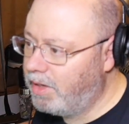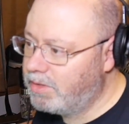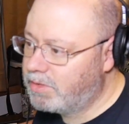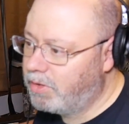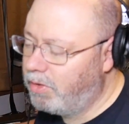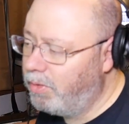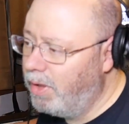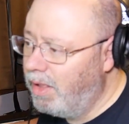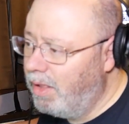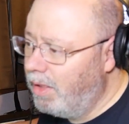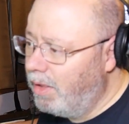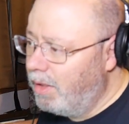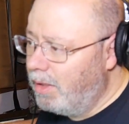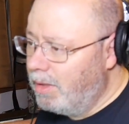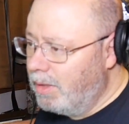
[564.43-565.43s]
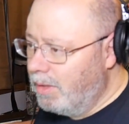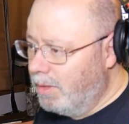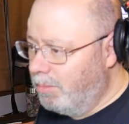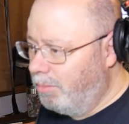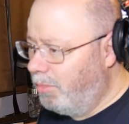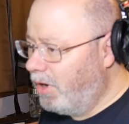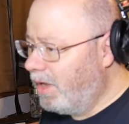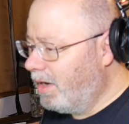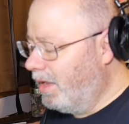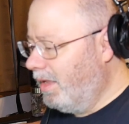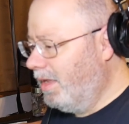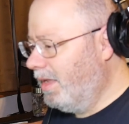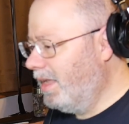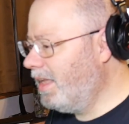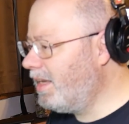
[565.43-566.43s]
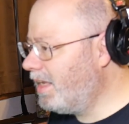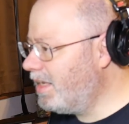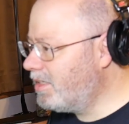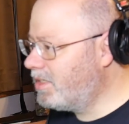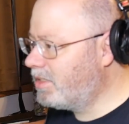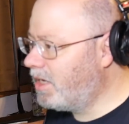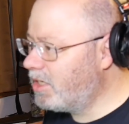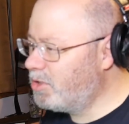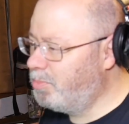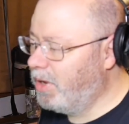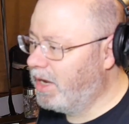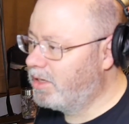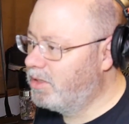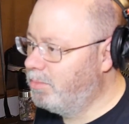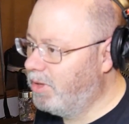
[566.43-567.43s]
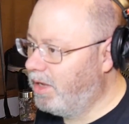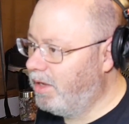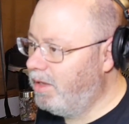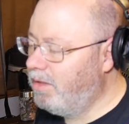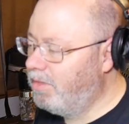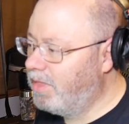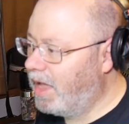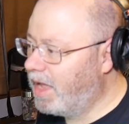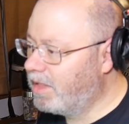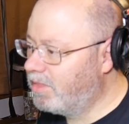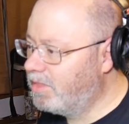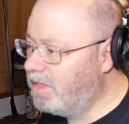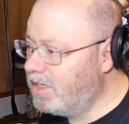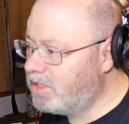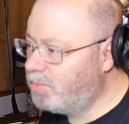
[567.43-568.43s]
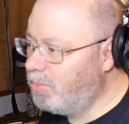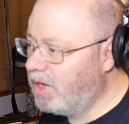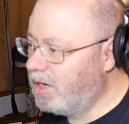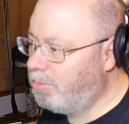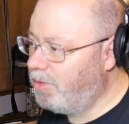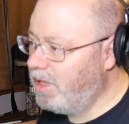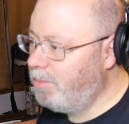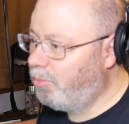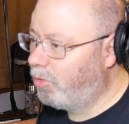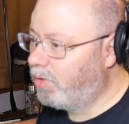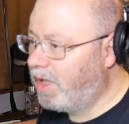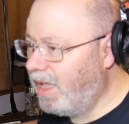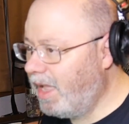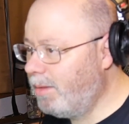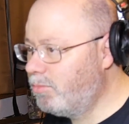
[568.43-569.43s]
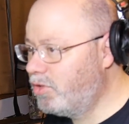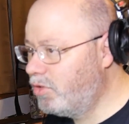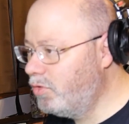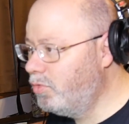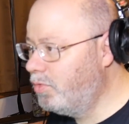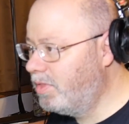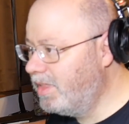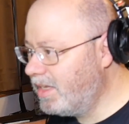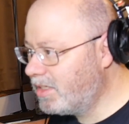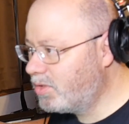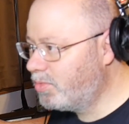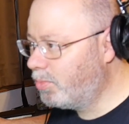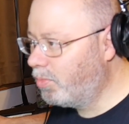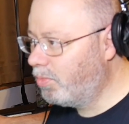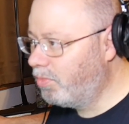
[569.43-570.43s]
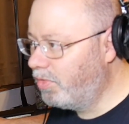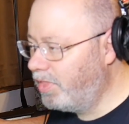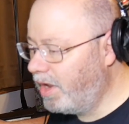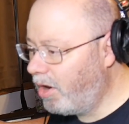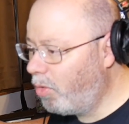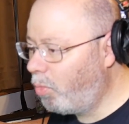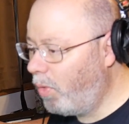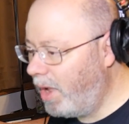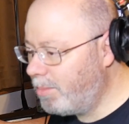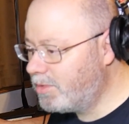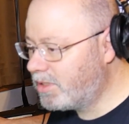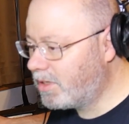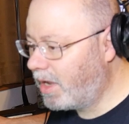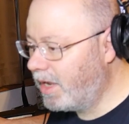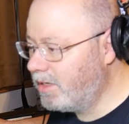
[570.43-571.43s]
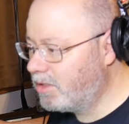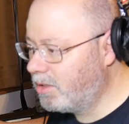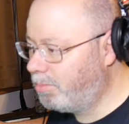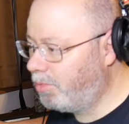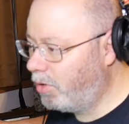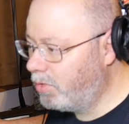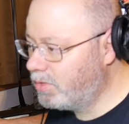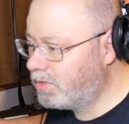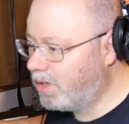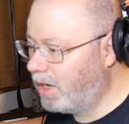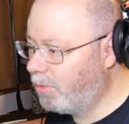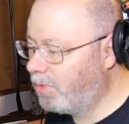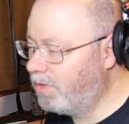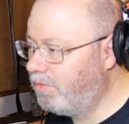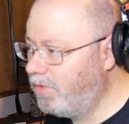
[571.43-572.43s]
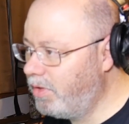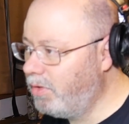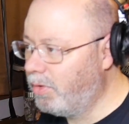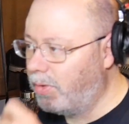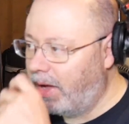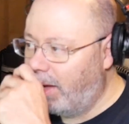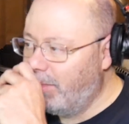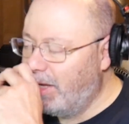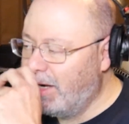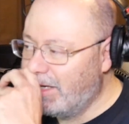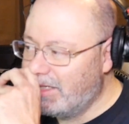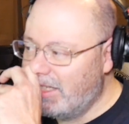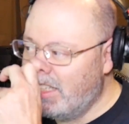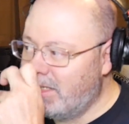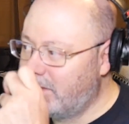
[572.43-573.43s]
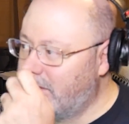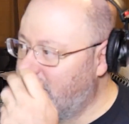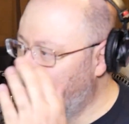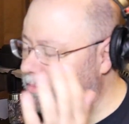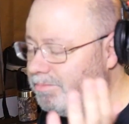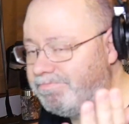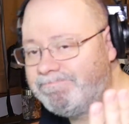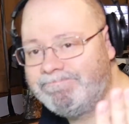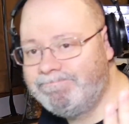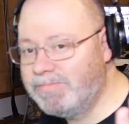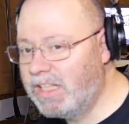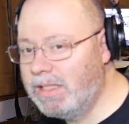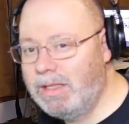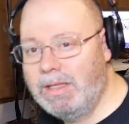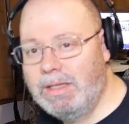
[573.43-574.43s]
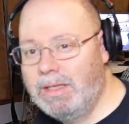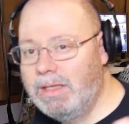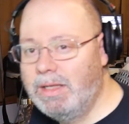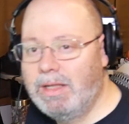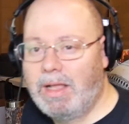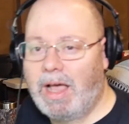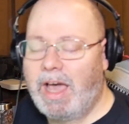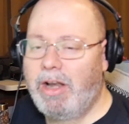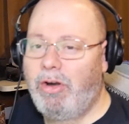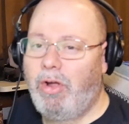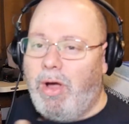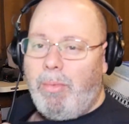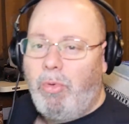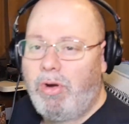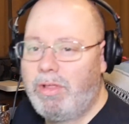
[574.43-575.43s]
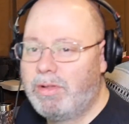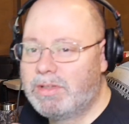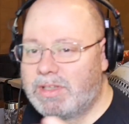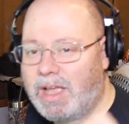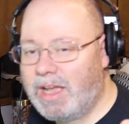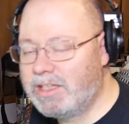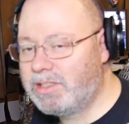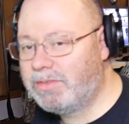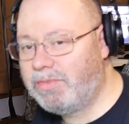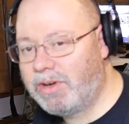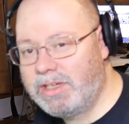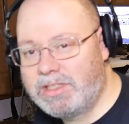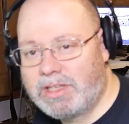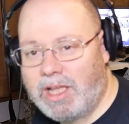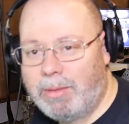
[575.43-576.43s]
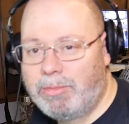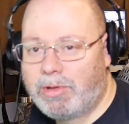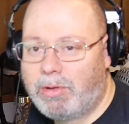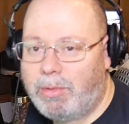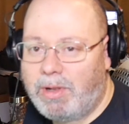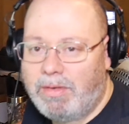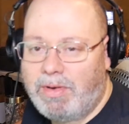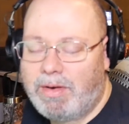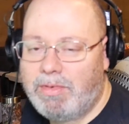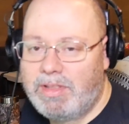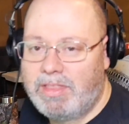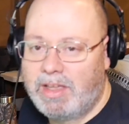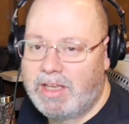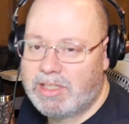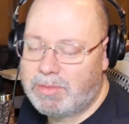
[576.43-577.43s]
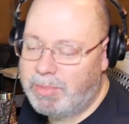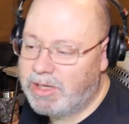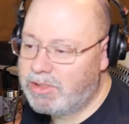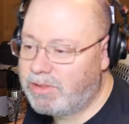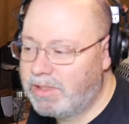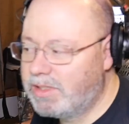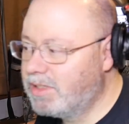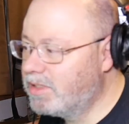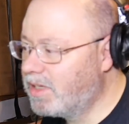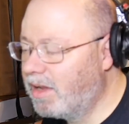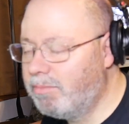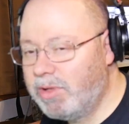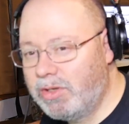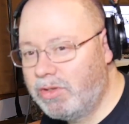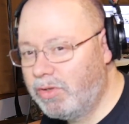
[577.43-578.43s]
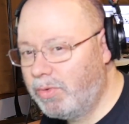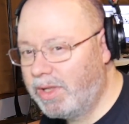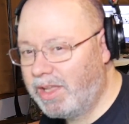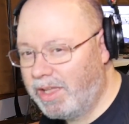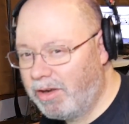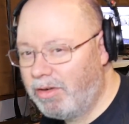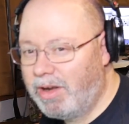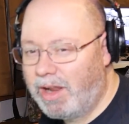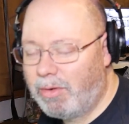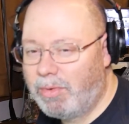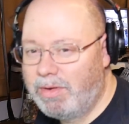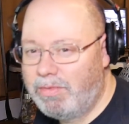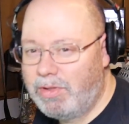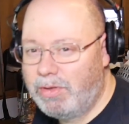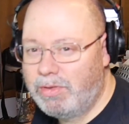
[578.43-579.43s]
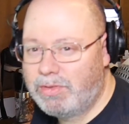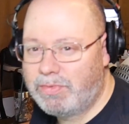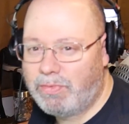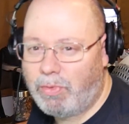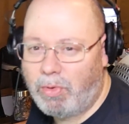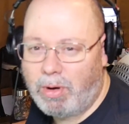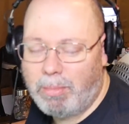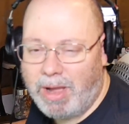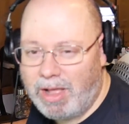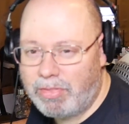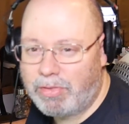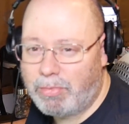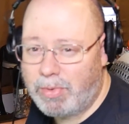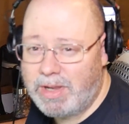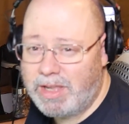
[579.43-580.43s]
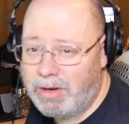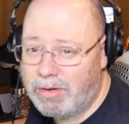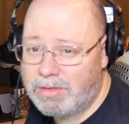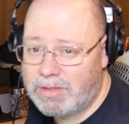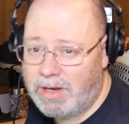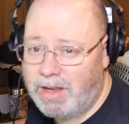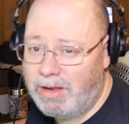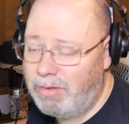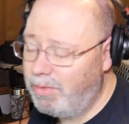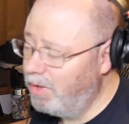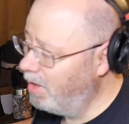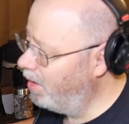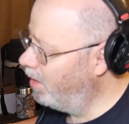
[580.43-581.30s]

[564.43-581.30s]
So, but it is suspect to me that this many people came to their website to post a review. I mean, I don't know. I'm one of those guys that's very skeptical of everything, especially since I've been doing internet reviews for about 3 years now.